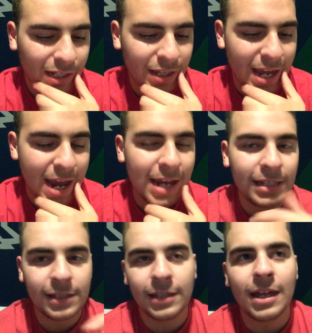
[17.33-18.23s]
the
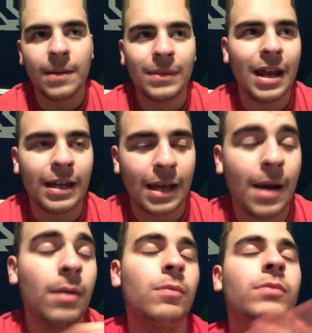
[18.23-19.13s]
hates that I'm not
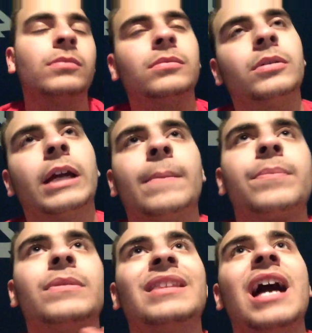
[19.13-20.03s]

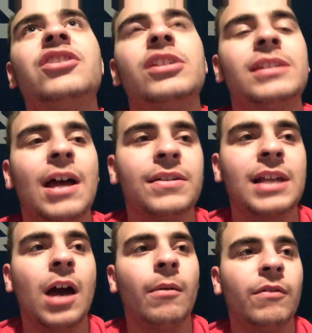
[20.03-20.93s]
not just Dallas
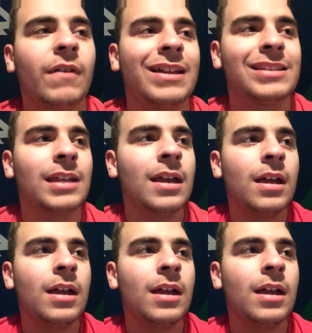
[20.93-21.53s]
Cowboy fans,